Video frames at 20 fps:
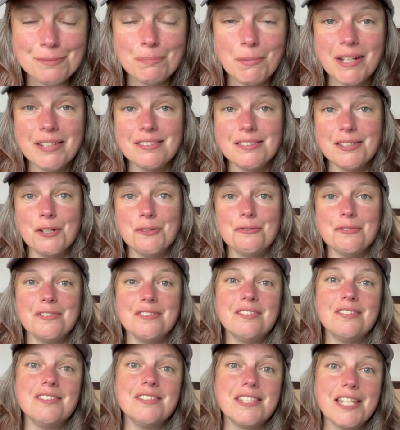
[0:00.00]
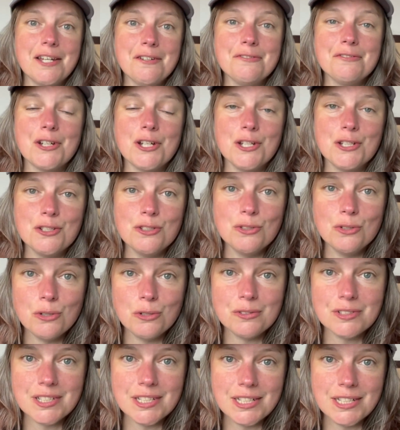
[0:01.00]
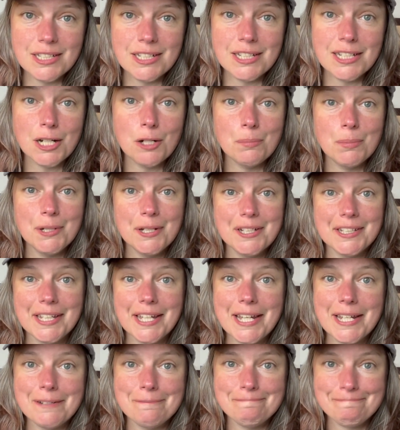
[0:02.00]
myself and Steph are not in an albergue.